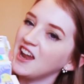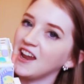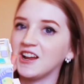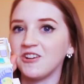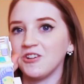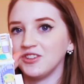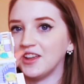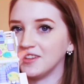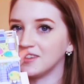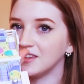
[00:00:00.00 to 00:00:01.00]
like girls had
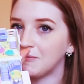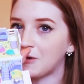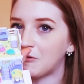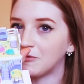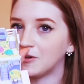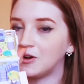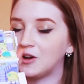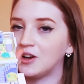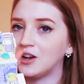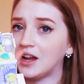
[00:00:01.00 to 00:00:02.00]
a
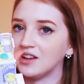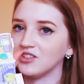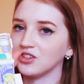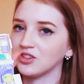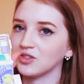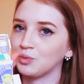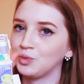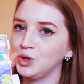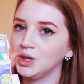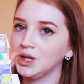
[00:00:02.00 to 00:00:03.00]
sleepover, and it just looks
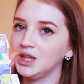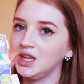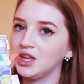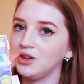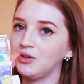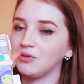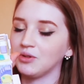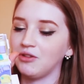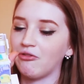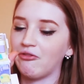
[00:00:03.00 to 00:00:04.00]
really cute and
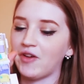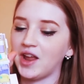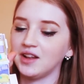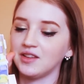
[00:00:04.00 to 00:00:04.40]
really fun.